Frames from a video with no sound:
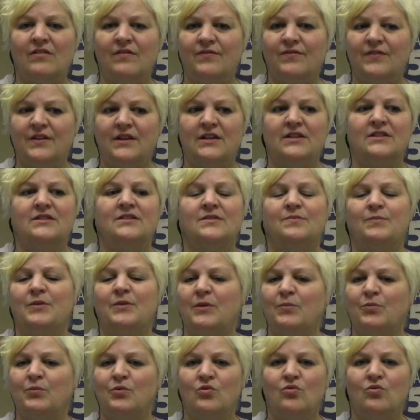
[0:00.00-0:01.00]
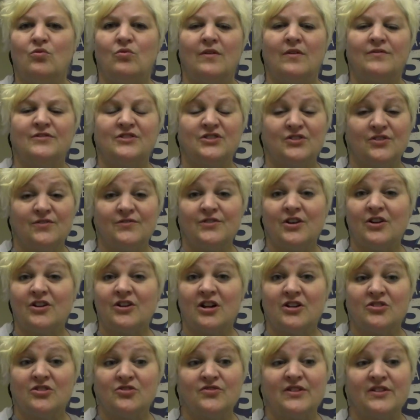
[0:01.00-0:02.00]
of these people who have served our
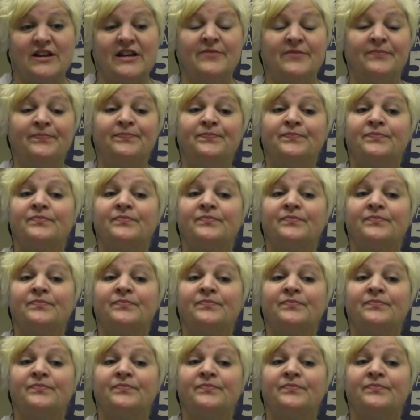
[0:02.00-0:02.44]
country.